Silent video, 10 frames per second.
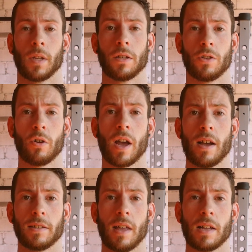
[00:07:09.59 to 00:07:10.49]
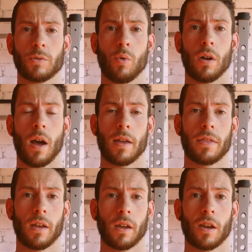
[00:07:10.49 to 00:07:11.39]
So guys, that's what I
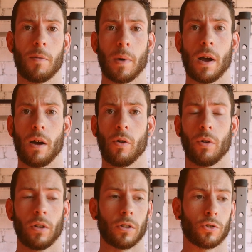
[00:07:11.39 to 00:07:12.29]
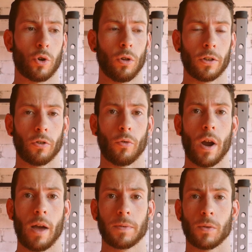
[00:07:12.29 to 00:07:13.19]
think about controlling your
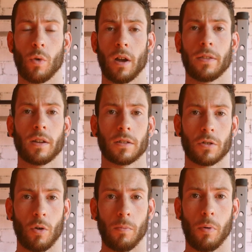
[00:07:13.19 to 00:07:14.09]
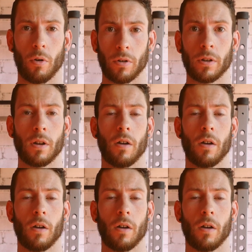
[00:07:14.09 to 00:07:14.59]
reps and why I think it's so important.